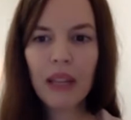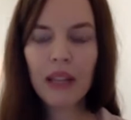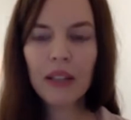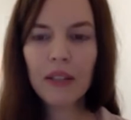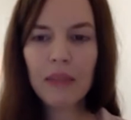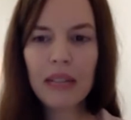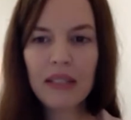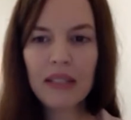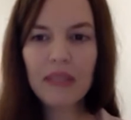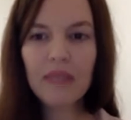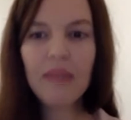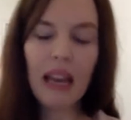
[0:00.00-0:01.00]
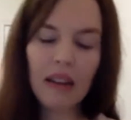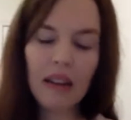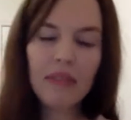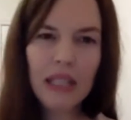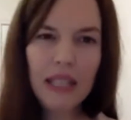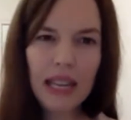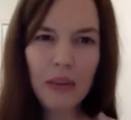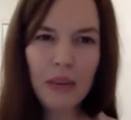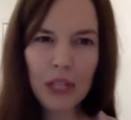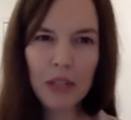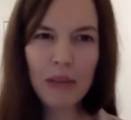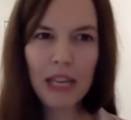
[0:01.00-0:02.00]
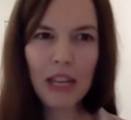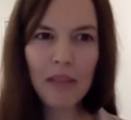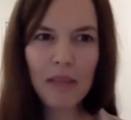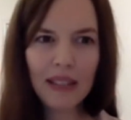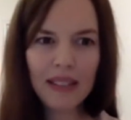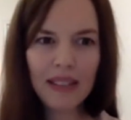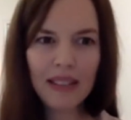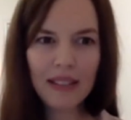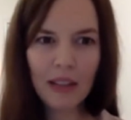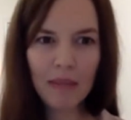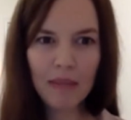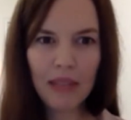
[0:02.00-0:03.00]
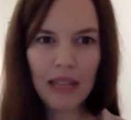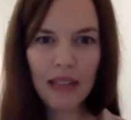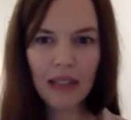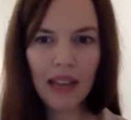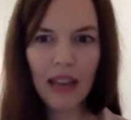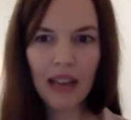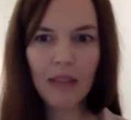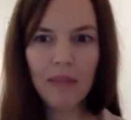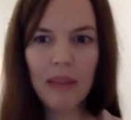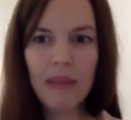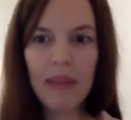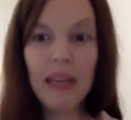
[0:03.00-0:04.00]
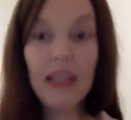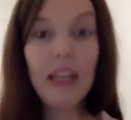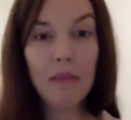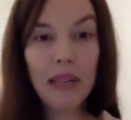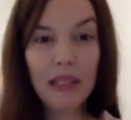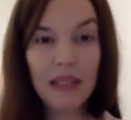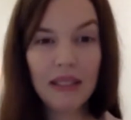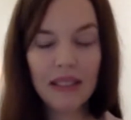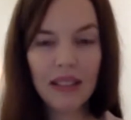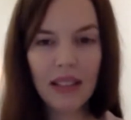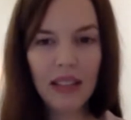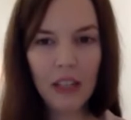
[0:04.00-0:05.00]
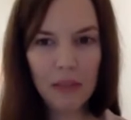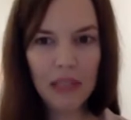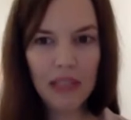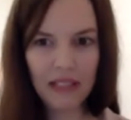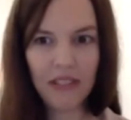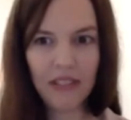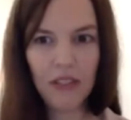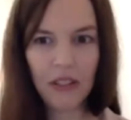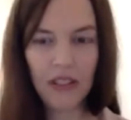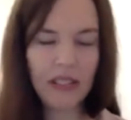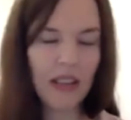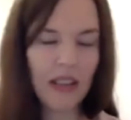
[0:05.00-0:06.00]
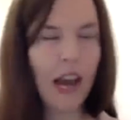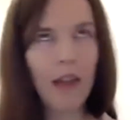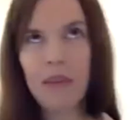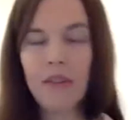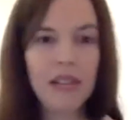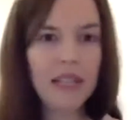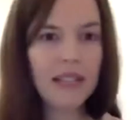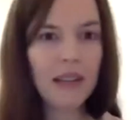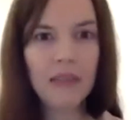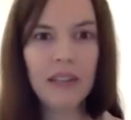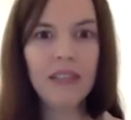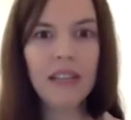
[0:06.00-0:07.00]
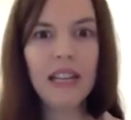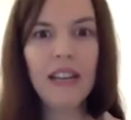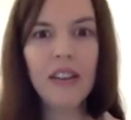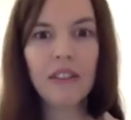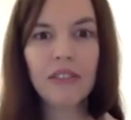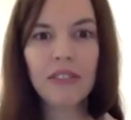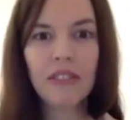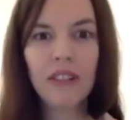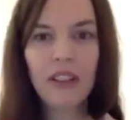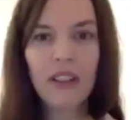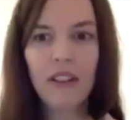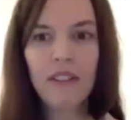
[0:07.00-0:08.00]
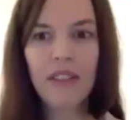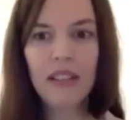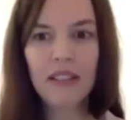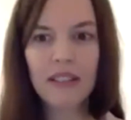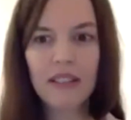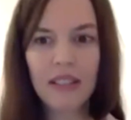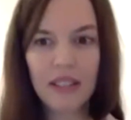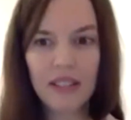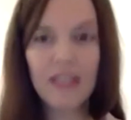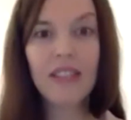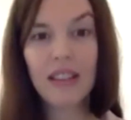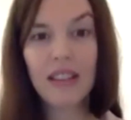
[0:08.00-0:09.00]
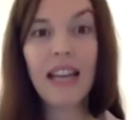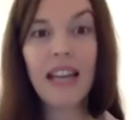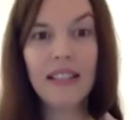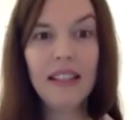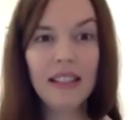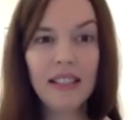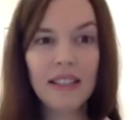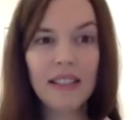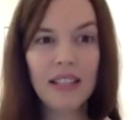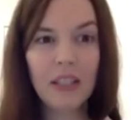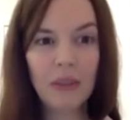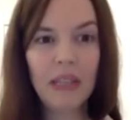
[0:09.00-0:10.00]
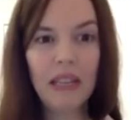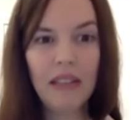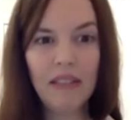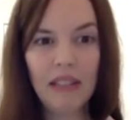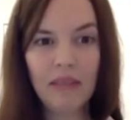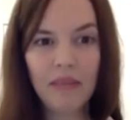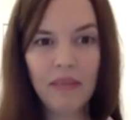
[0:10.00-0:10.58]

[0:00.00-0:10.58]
But yeah, the yin we're speaking about is something maybe a little bit different to this hyper receptivity of the society that we live in.